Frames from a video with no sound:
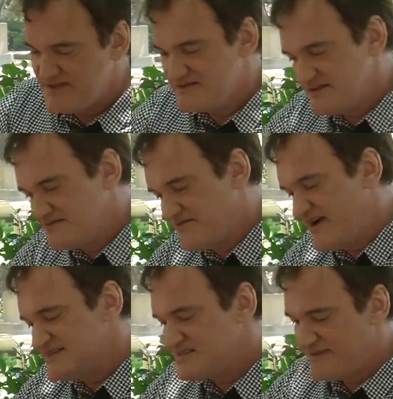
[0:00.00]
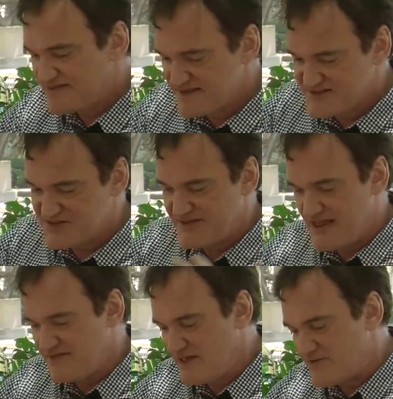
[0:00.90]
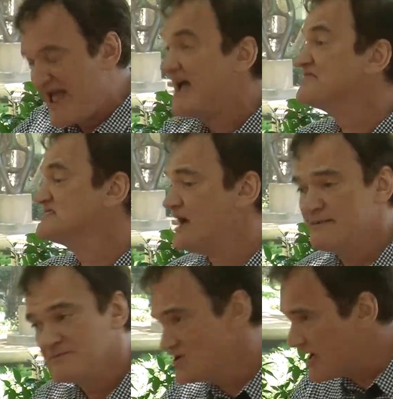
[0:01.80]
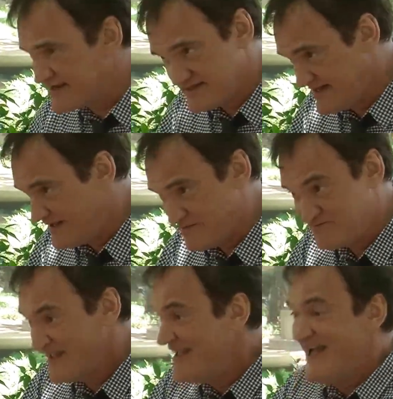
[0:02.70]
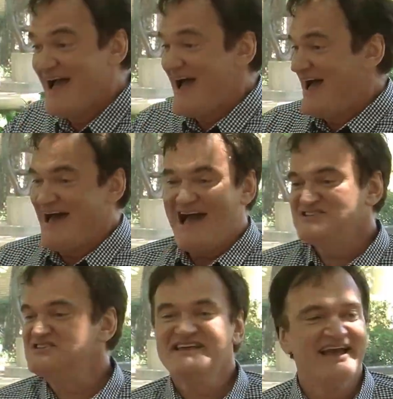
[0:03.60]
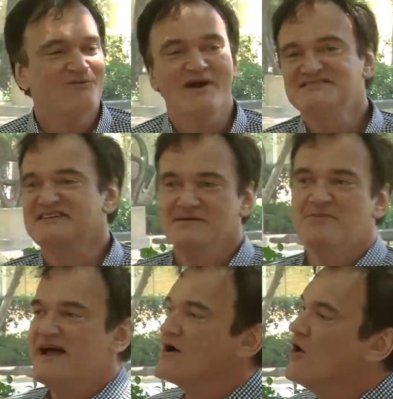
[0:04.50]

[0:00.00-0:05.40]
me advice about this or that and the other. Half the time I'm talking to him, I just can't wait to get back